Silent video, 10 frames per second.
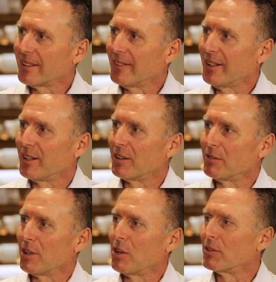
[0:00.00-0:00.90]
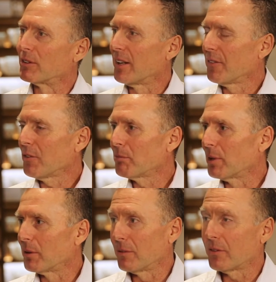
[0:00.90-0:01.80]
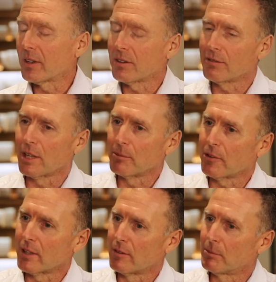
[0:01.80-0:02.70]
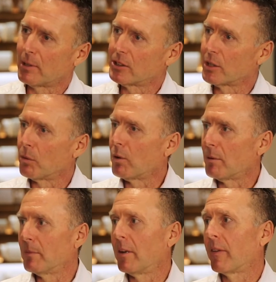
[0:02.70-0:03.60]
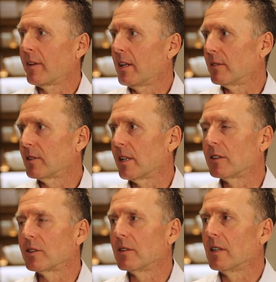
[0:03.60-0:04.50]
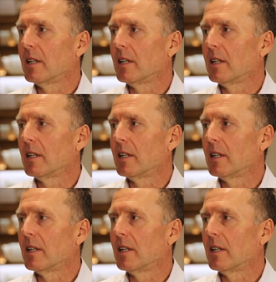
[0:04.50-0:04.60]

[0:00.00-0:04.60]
when you hear of overruns, but 65% of our budget and 1 month ahead of schedule.